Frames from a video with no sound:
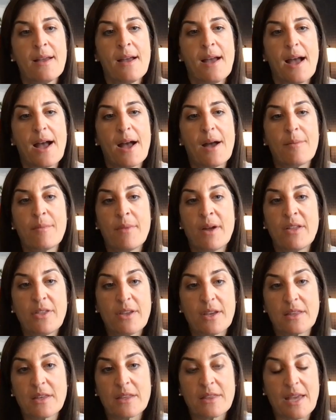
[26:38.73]
I
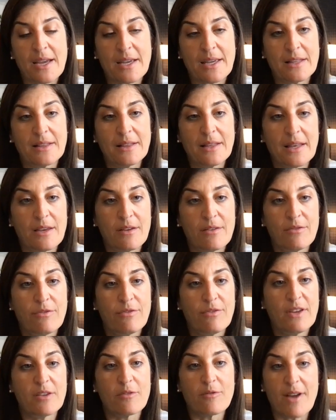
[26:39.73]
think that can live
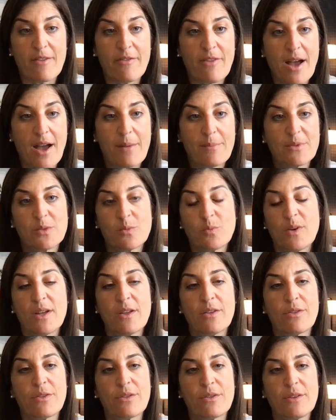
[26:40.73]
in RevOps
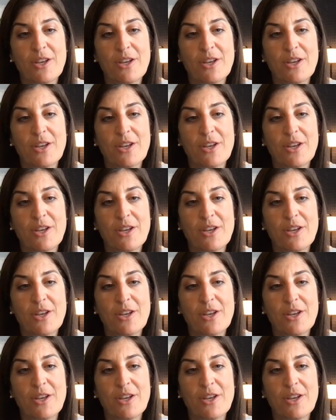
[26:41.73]
with,